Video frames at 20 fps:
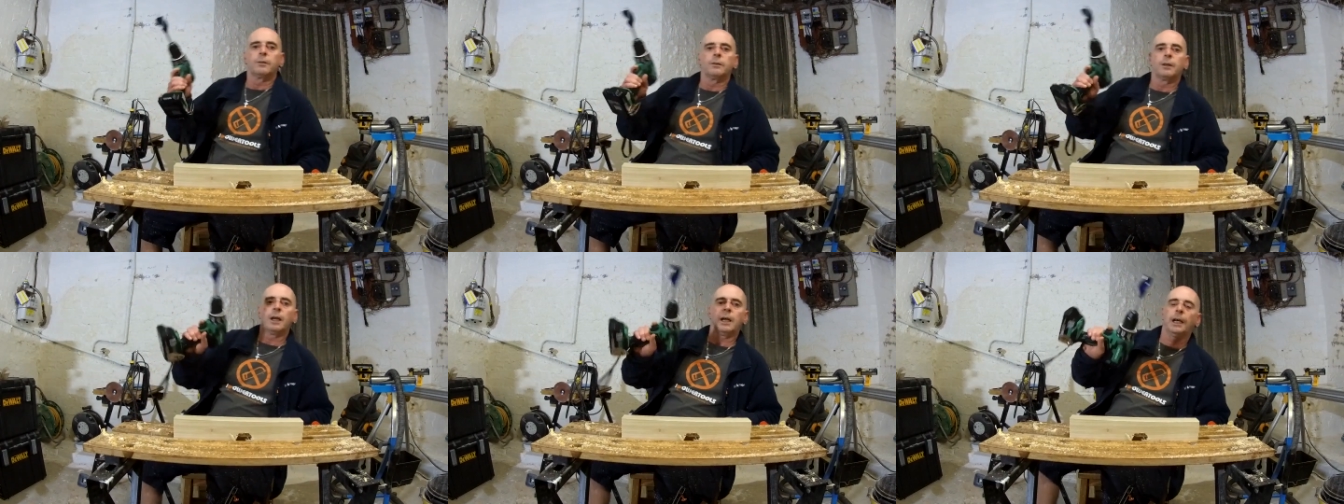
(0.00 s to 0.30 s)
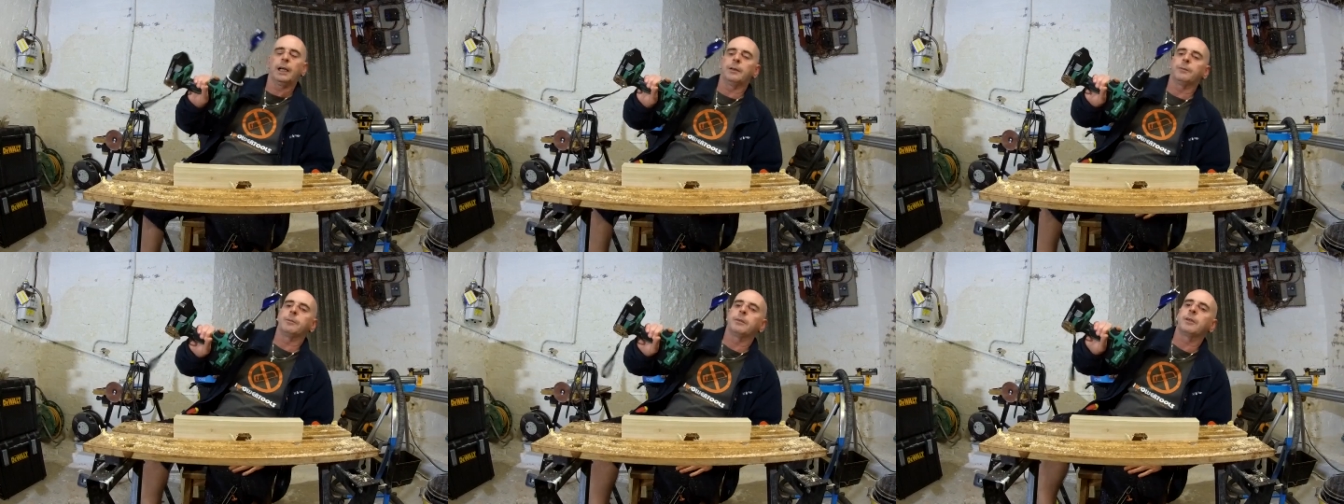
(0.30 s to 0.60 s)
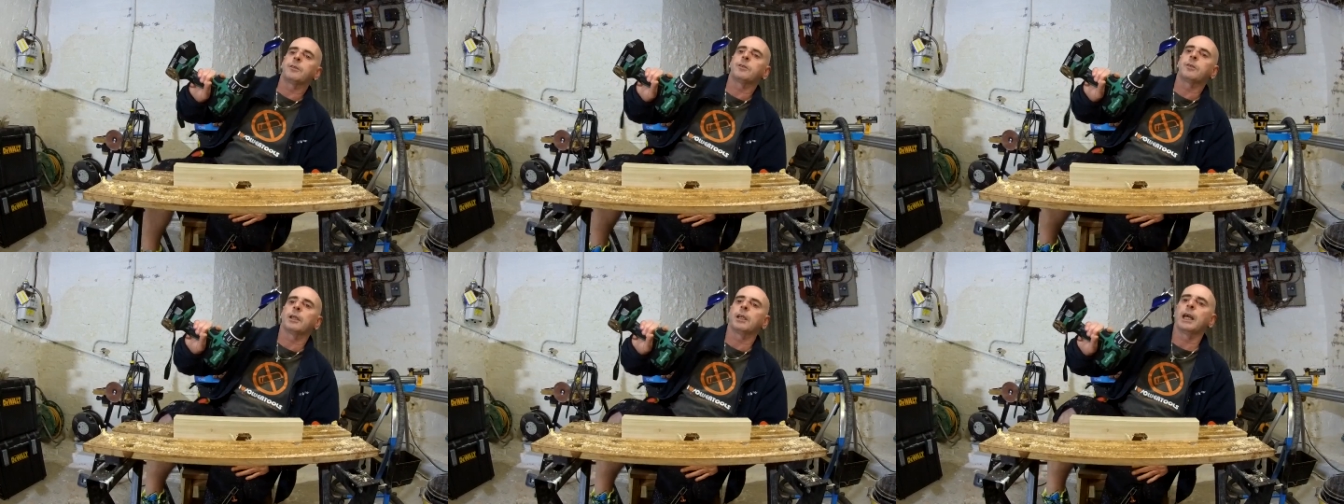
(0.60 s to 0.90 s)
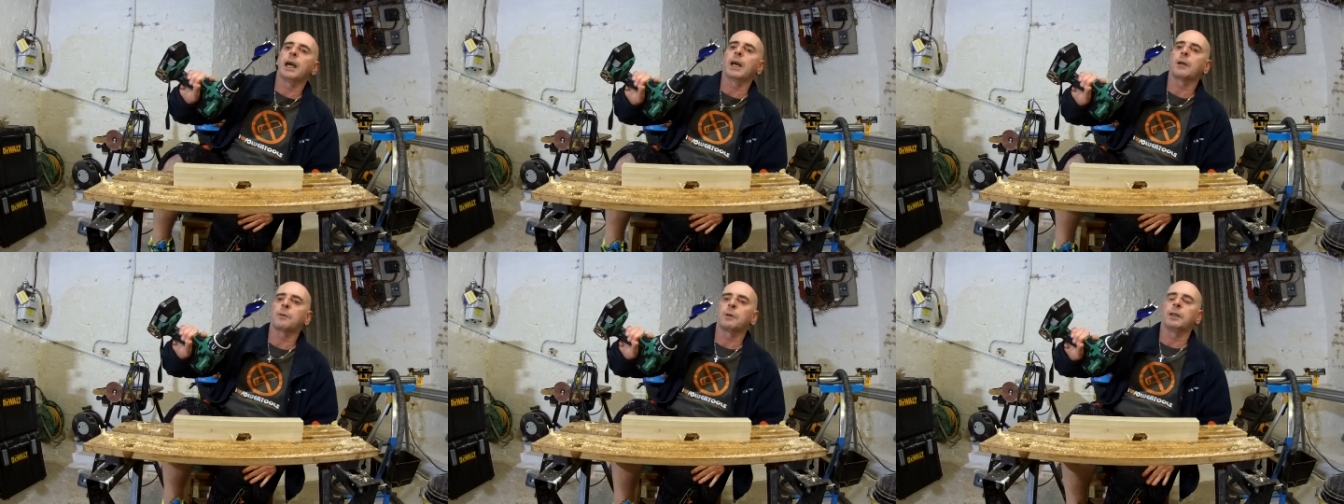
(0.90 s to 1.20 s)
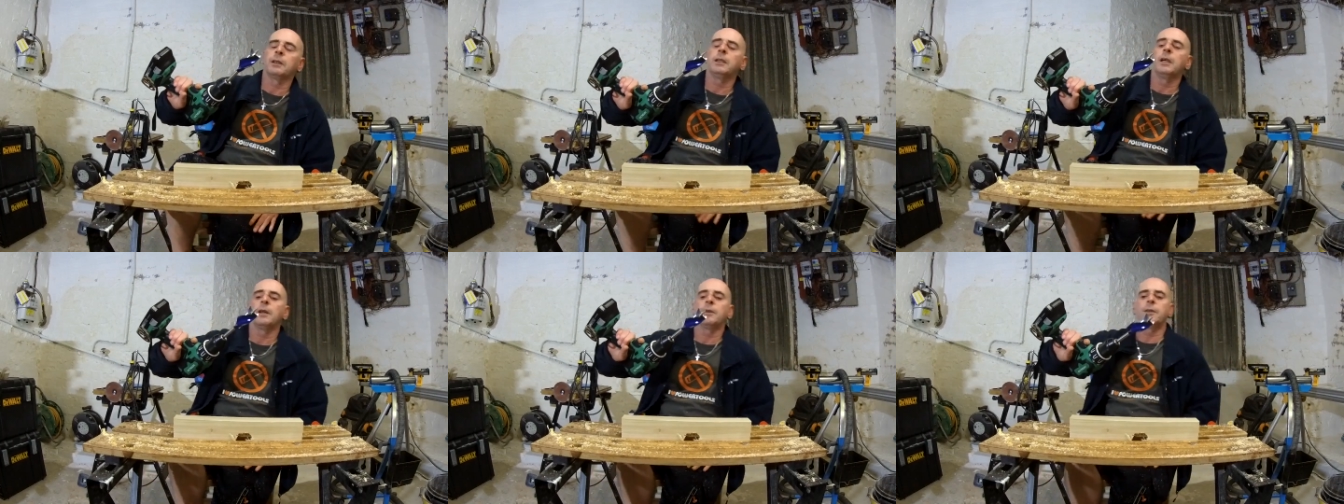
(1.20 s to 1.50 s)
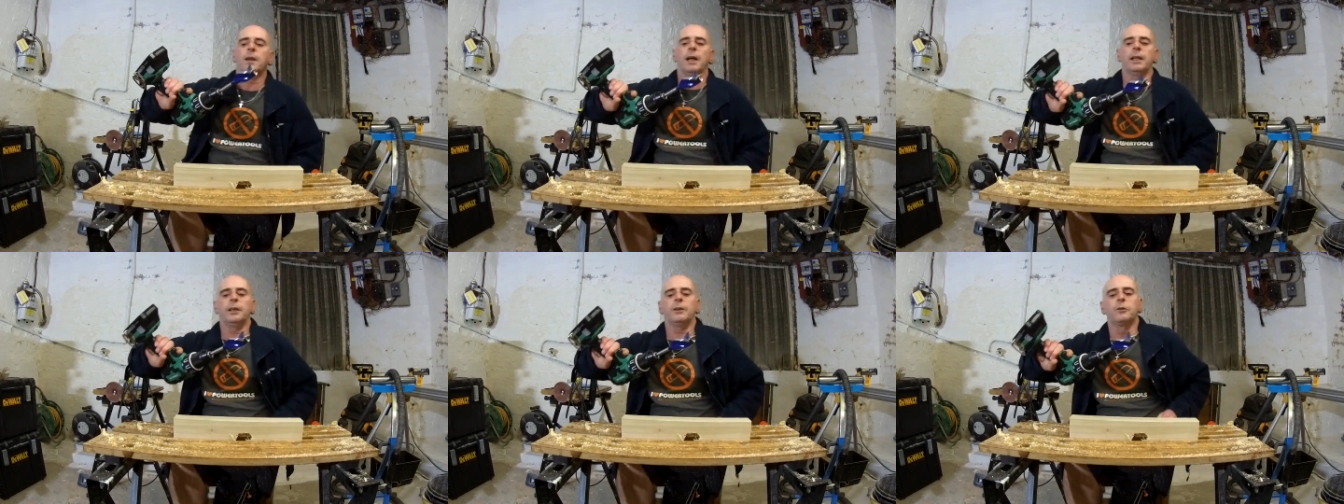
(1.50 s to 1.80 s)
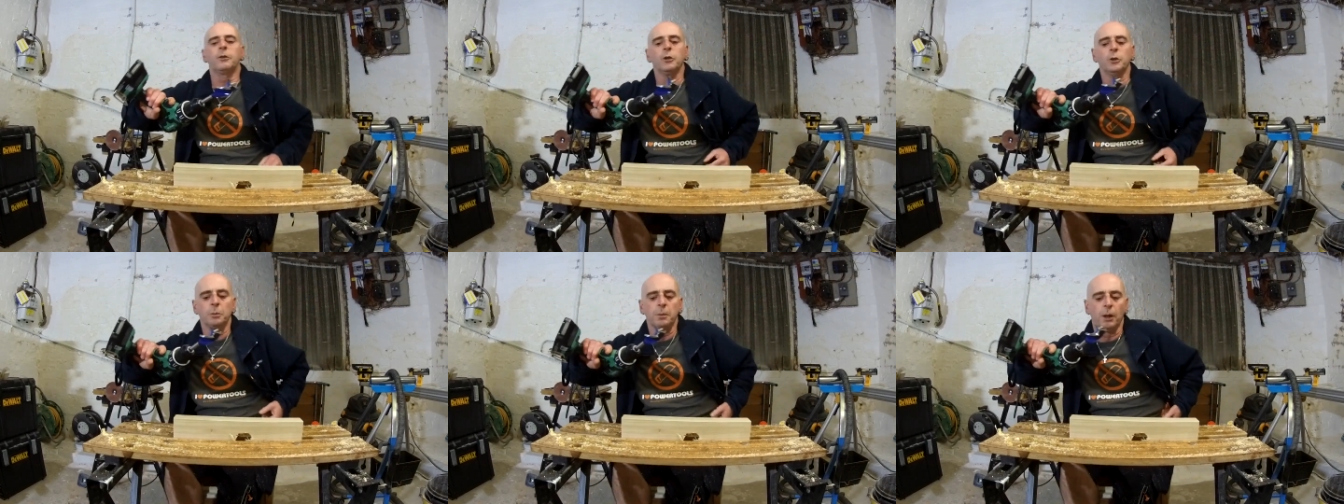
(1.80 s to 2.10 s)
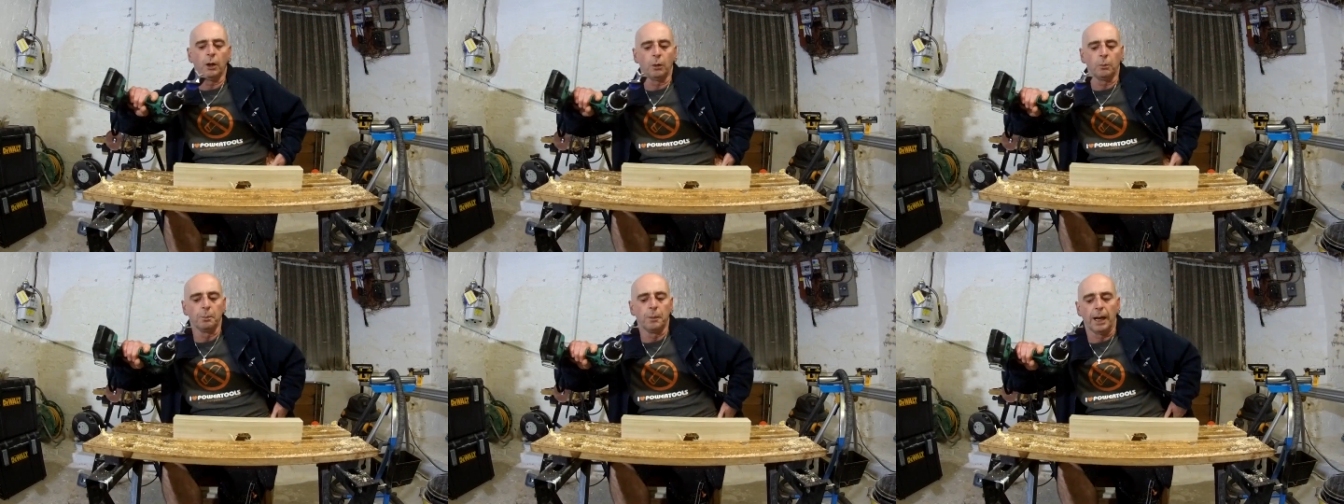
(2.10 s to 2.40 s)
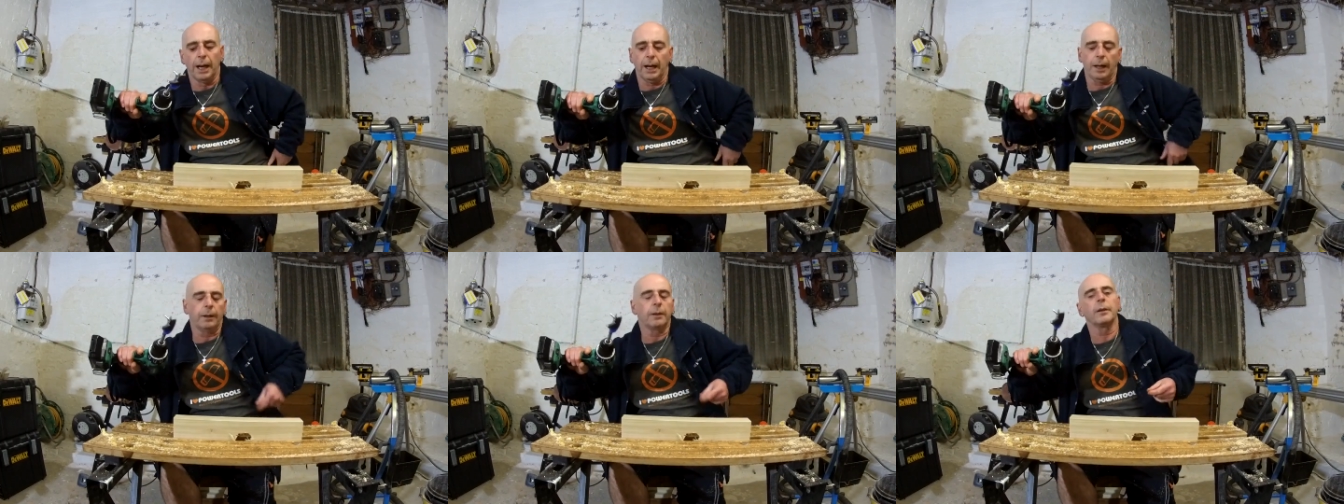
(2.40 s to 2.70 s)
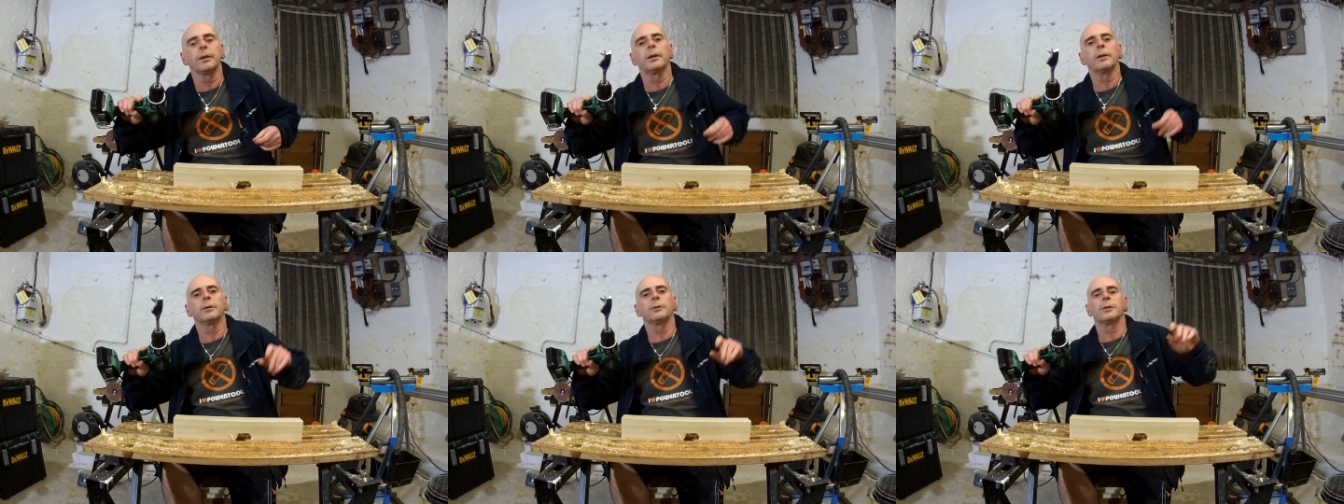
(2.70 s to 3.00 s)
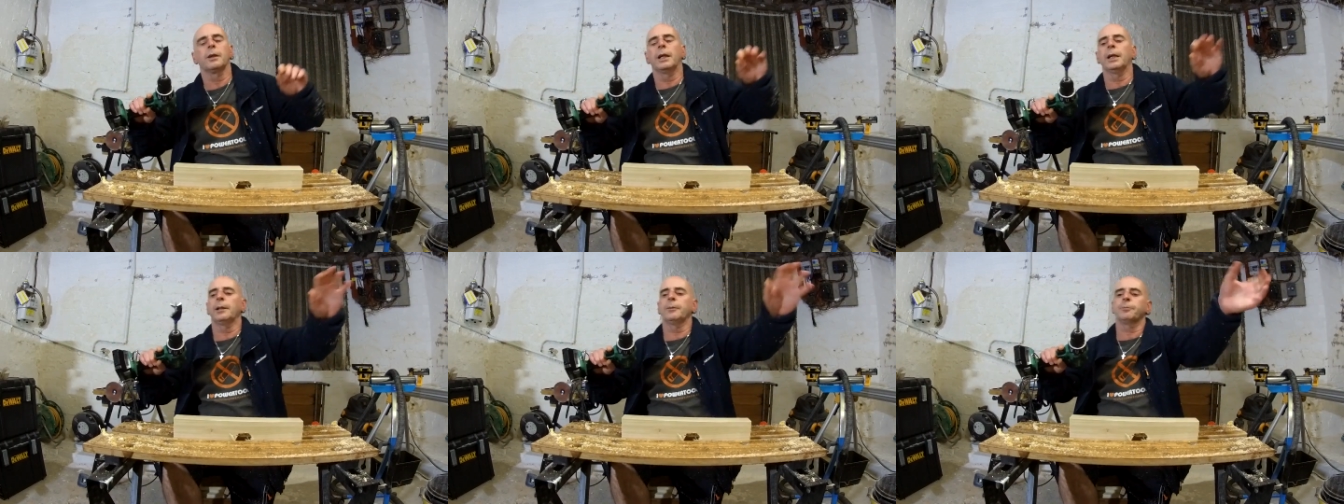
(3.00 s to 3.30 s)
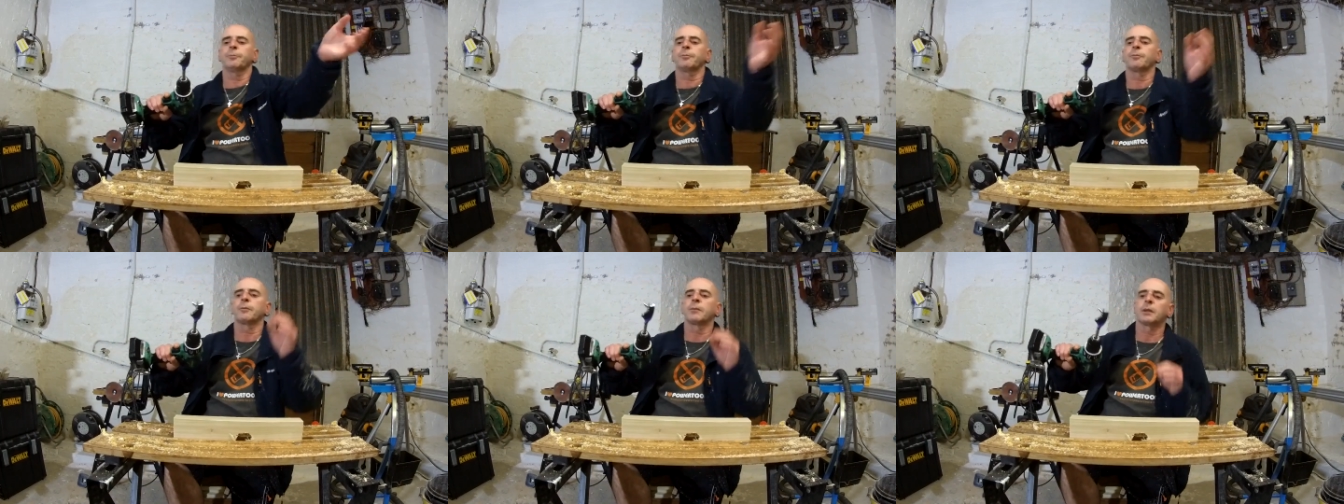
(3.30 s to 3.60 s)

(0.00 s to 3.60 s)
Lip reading: Right, this is an Erwin 32mm bit. Right?